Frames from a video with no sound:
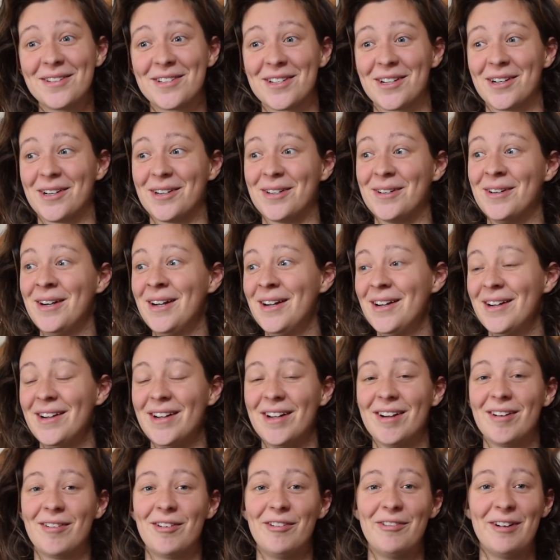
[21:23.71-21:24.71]
So
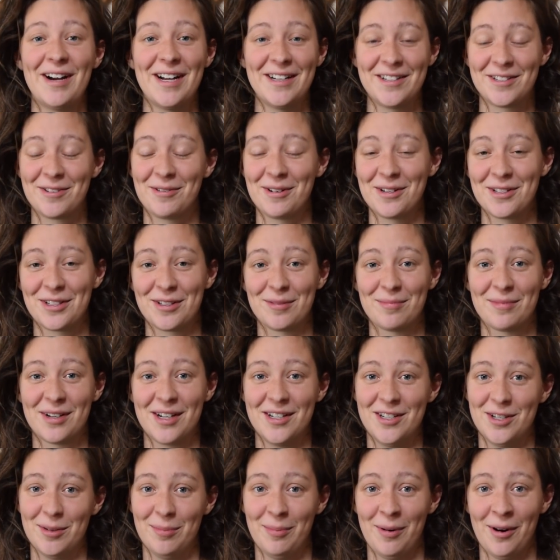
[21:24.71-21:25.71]
rent was a
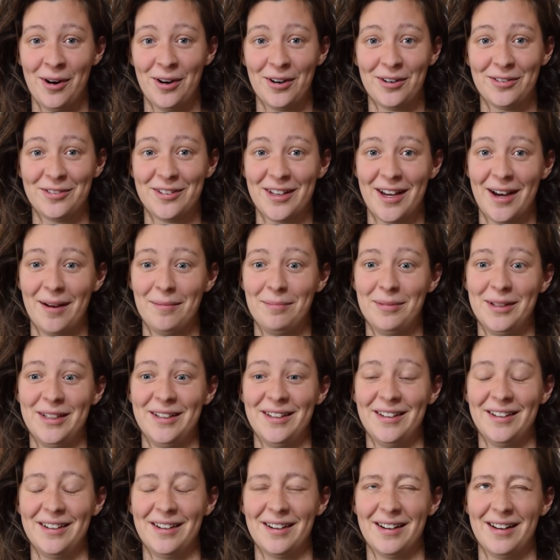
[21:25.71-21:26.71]
major part of that,
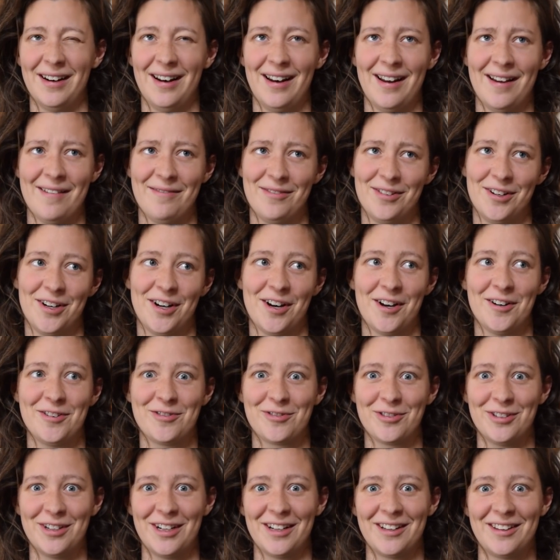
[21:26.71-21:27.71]
being
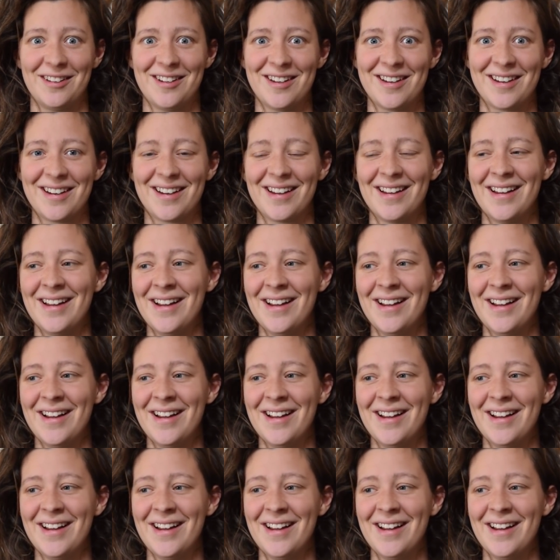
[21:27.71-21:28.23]
1,100, I think.